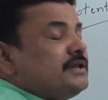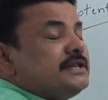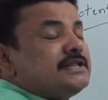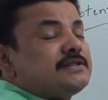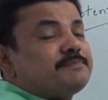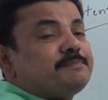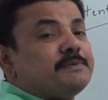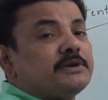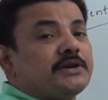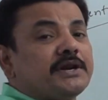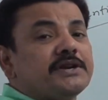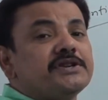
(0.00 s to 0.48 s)
this
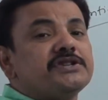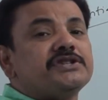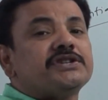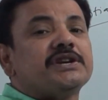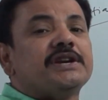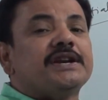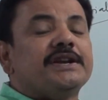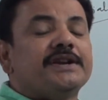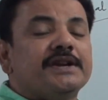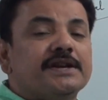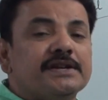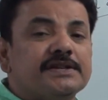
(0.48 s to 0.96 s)
potential
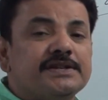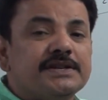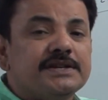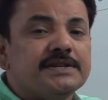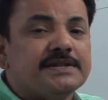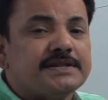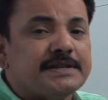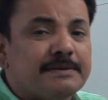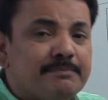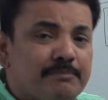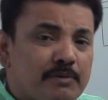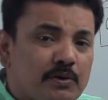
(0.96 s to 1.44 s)
energy
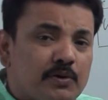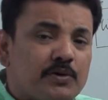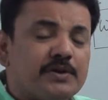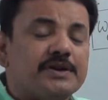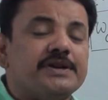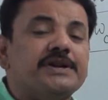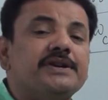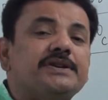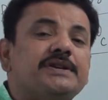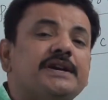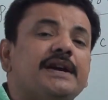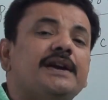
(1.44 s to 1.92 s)
some more
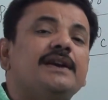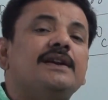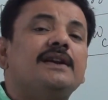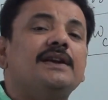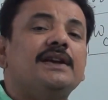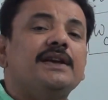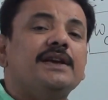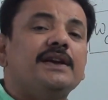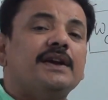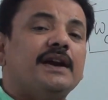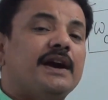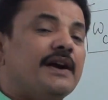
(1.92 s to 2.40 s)

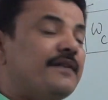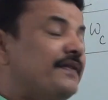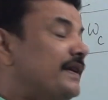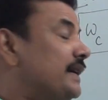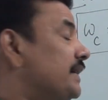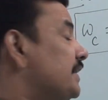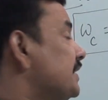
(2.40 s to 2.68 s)
detailedly I will